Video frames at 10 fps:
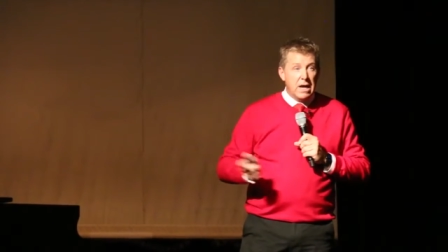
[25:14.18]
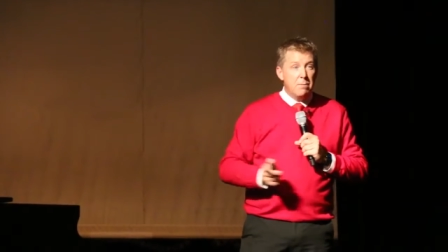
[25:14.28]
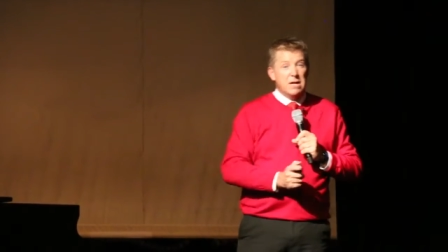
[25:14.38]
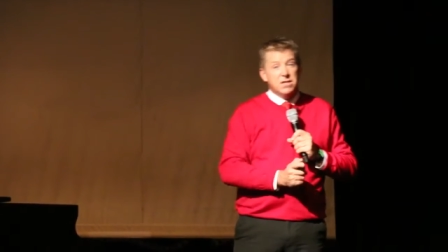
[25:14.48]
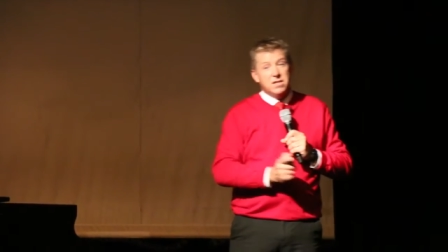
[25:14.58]
you
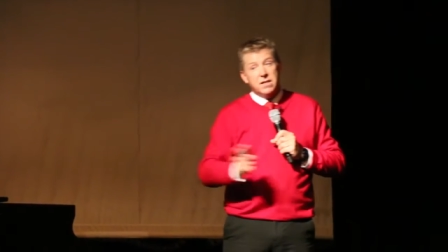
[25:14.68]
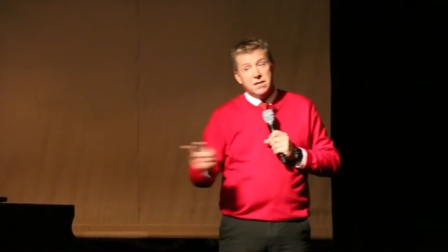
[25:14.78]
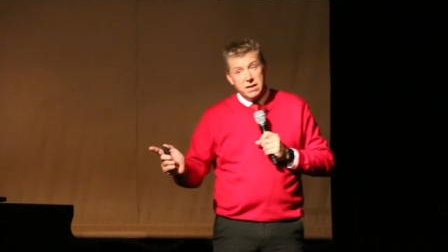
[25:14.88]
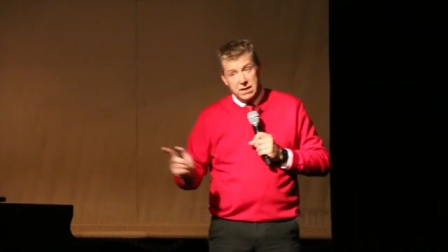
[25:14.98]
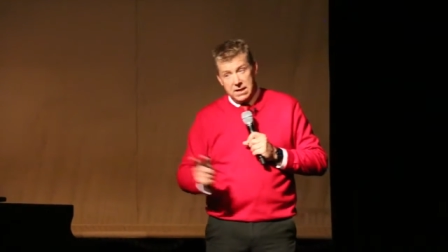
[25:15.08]
got about
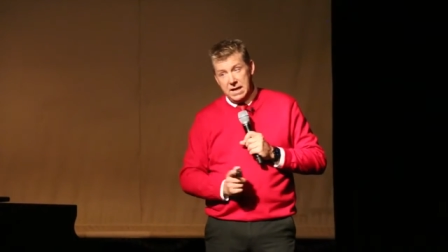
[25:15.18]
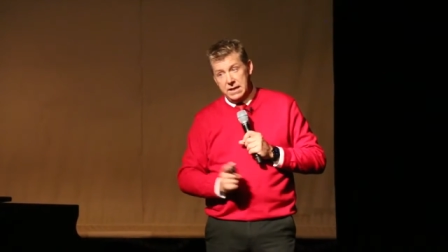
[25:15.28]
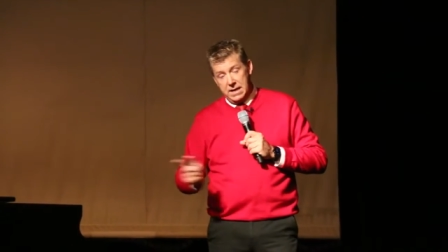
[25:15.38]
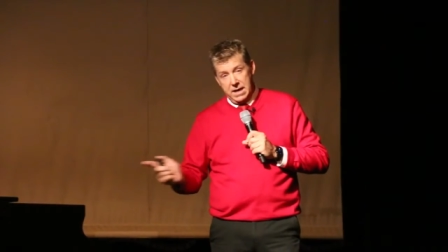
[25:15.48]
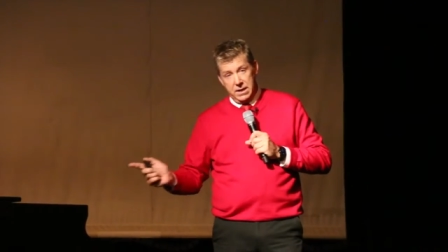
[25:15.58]
60 to
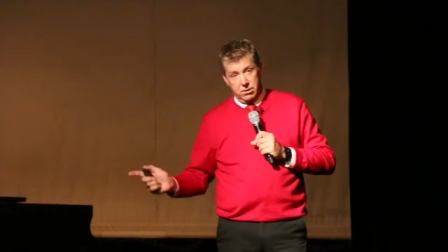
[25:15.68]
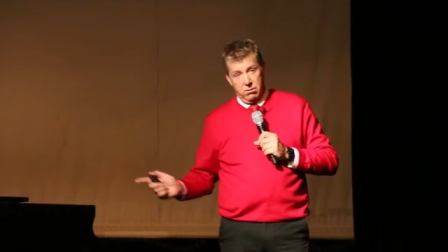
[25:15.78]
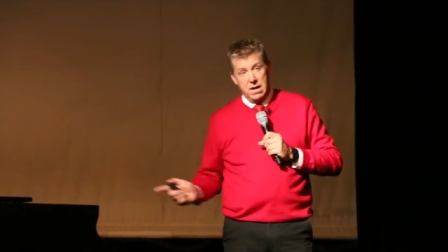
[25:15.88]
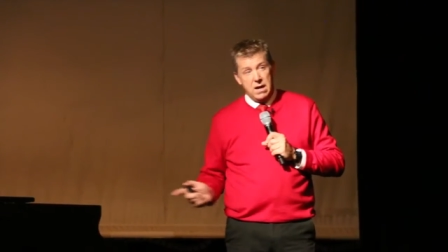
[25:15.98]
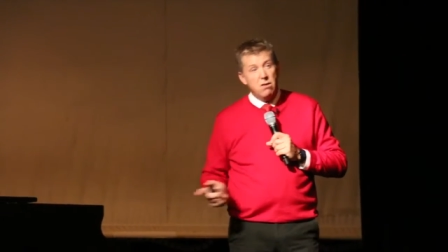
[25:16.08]
90 days,
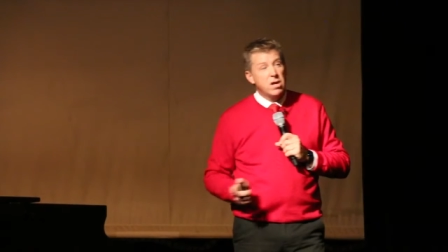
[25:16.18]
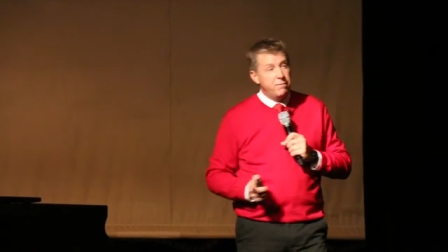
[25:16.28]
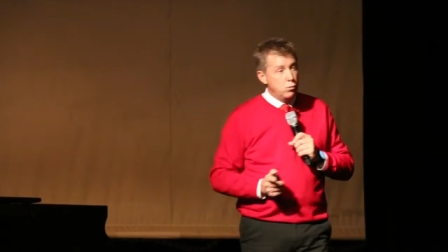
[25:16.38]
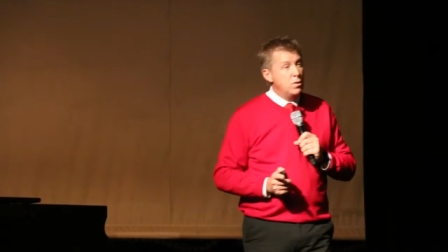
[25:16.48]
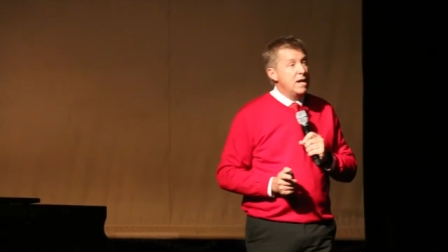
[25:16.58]
all right? I'll
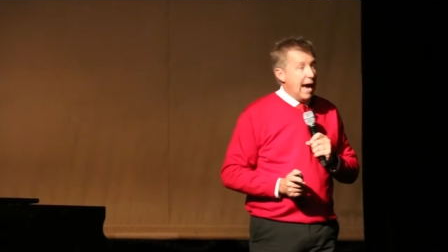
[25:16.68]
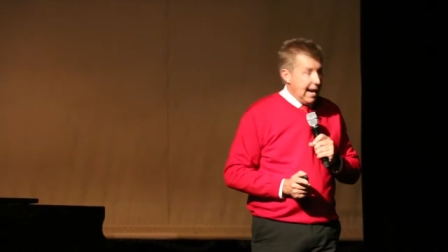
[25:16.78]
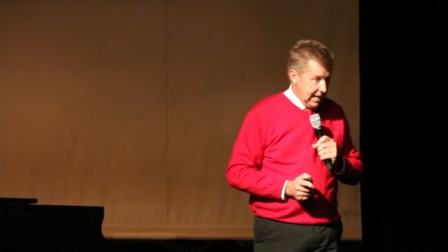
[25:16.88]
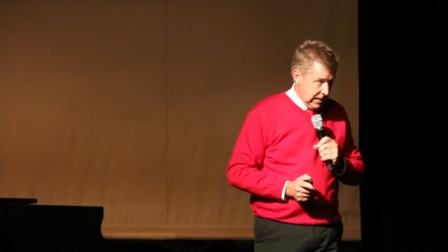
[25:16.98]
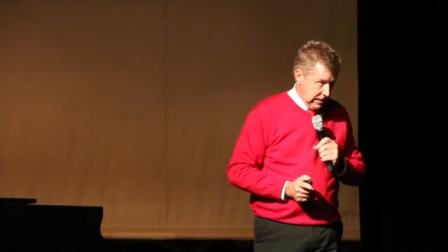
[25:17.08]
give you
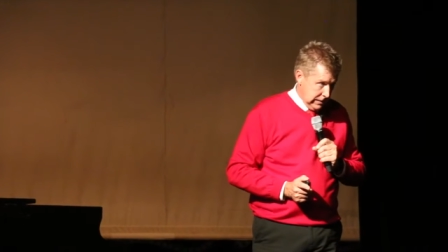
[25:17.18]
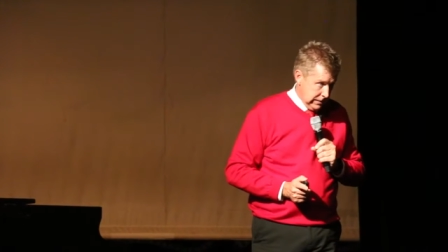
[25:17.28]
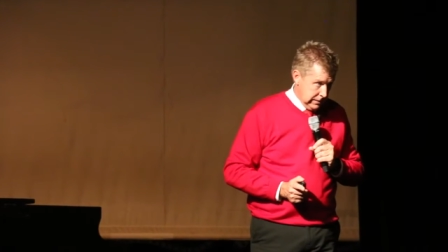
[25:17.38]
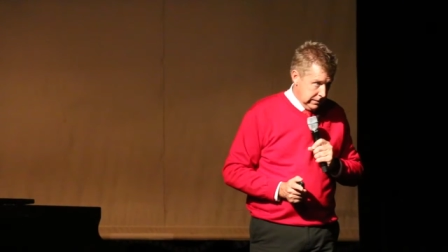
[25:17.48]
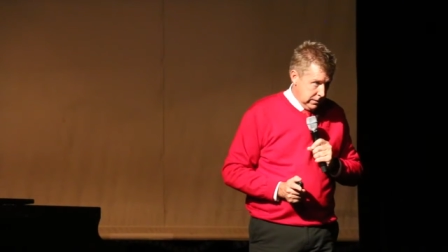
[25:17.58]
90.
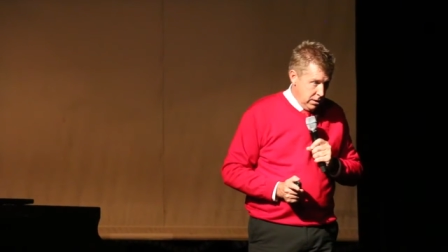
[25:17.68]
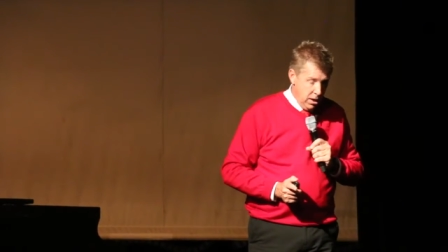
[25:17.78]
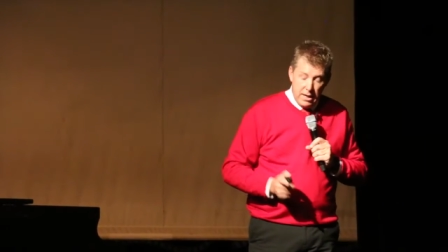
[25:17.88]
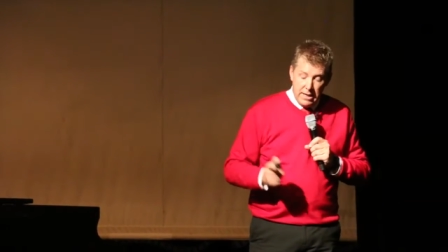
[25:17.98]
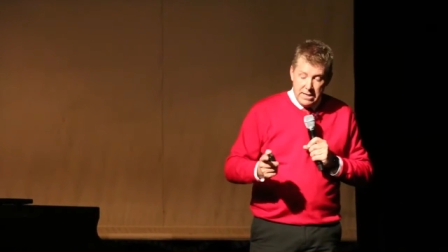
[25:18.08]

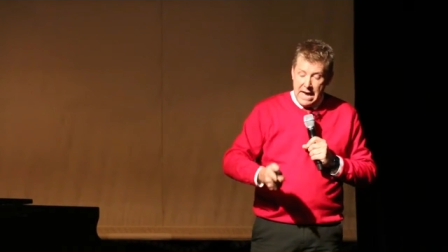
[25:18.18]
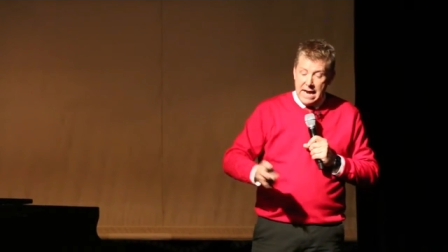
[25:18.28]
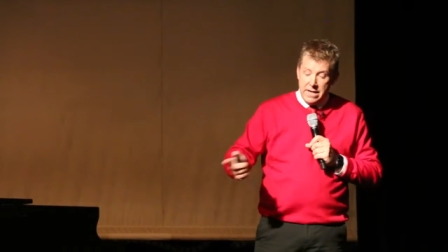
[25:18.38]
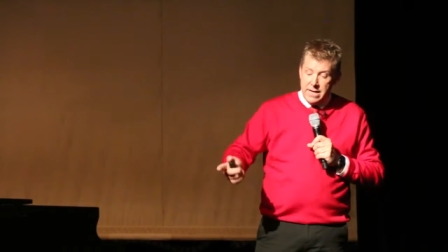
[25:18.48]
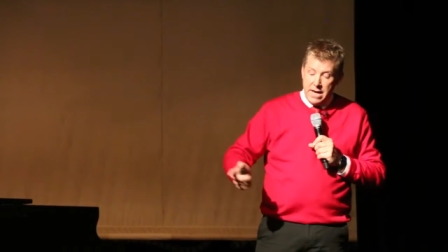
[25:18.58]
And in
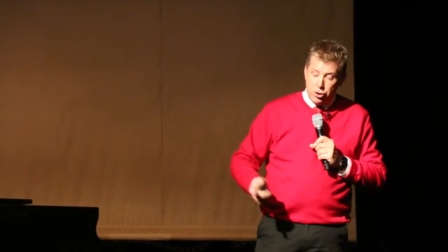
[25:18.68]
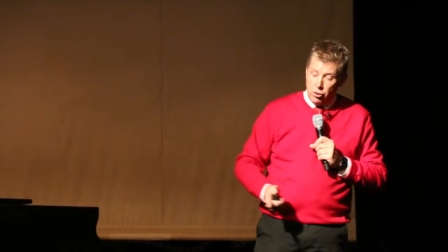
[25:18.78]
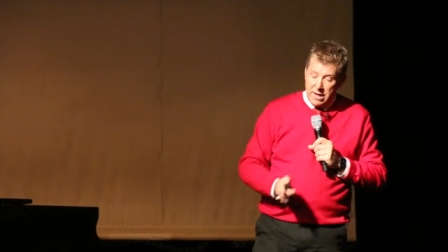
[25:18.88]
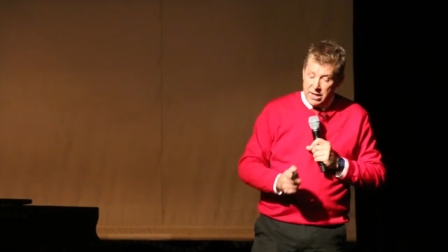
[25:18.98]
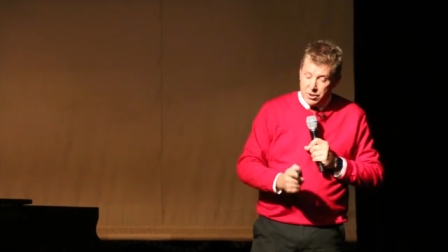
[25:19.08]
90 days,
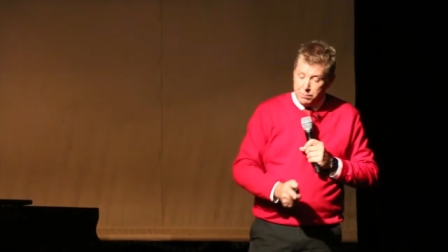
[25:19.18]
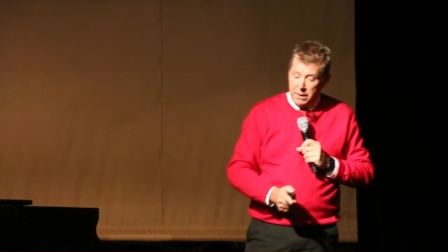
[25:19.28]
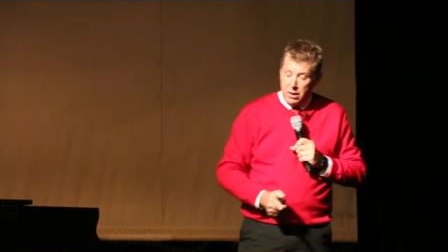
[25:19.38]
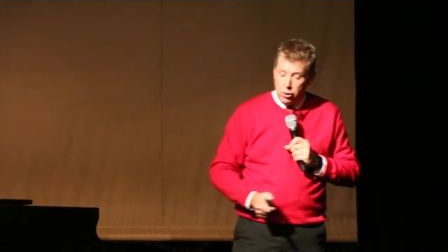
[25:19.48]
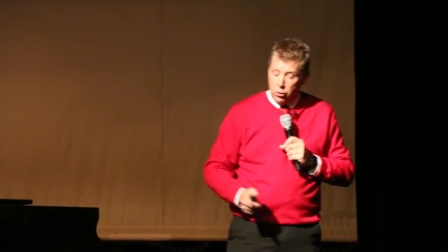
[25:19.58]
you can't
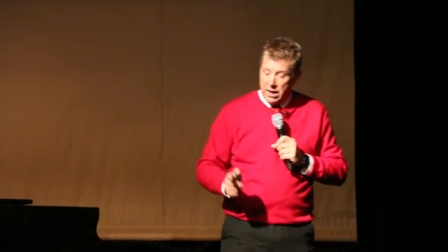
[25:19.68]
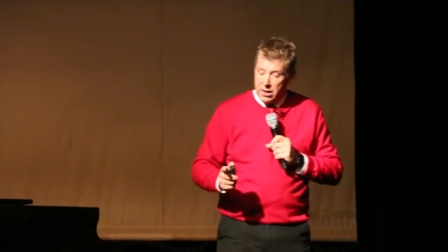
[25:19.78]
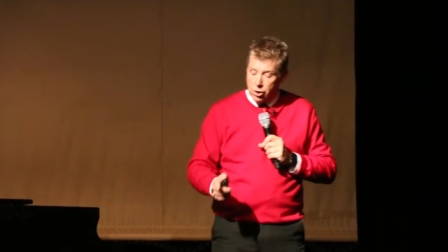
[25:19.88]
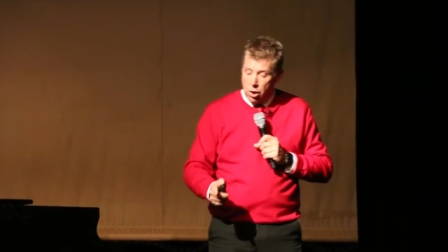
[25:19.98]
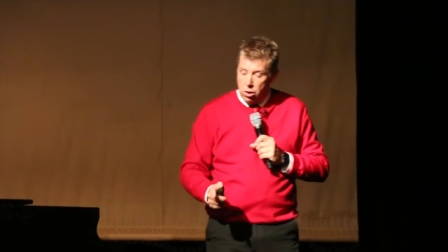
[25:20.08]
speak, you
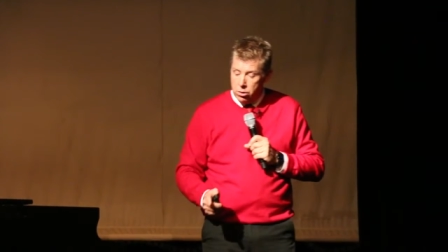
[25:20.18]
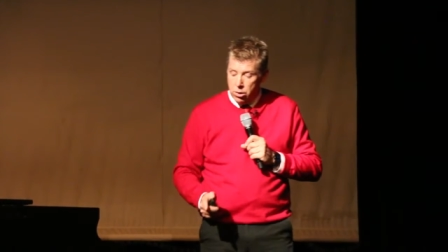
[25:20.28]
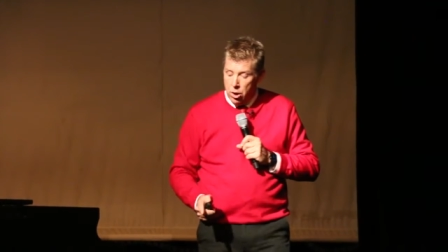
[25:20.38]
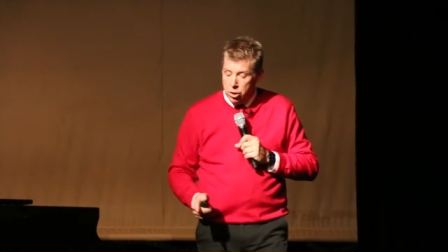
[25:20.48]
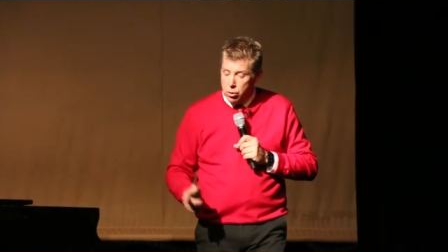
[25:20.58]
can't
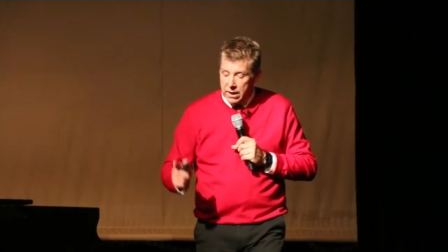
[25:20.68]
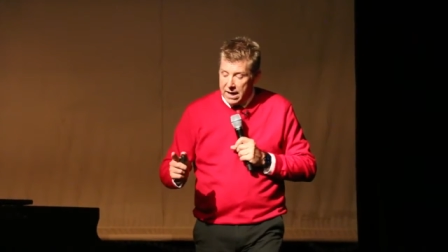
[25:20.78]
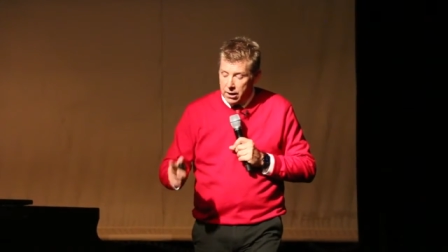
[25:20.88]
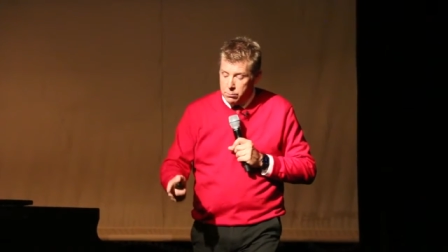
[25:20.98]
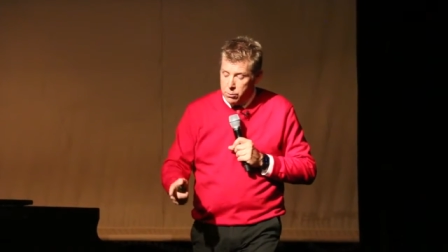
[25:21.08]
talk, you
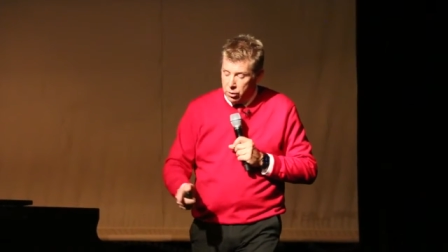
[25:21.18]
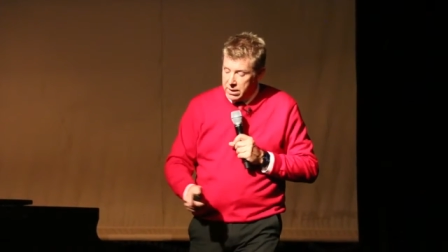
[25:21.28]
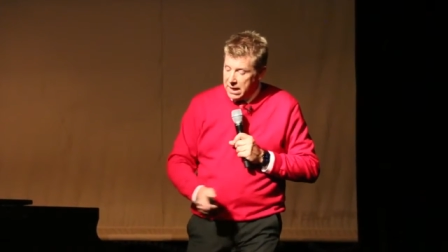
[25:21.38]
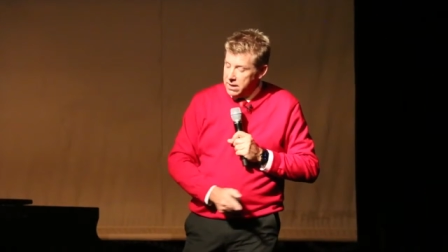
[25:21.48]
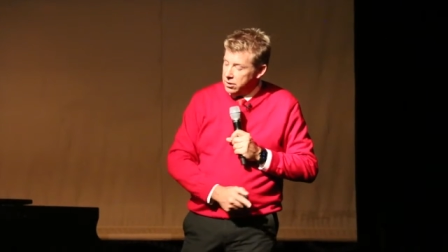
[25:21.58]
can't
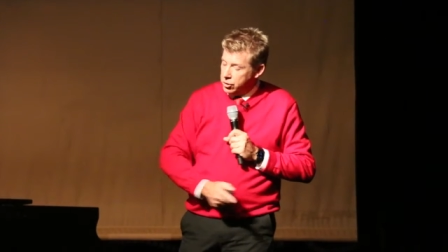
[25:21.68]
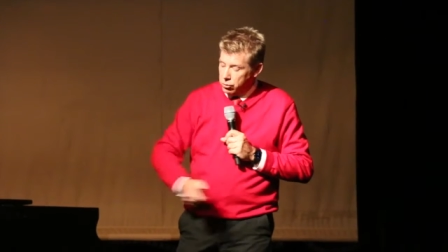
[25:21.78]
communicate,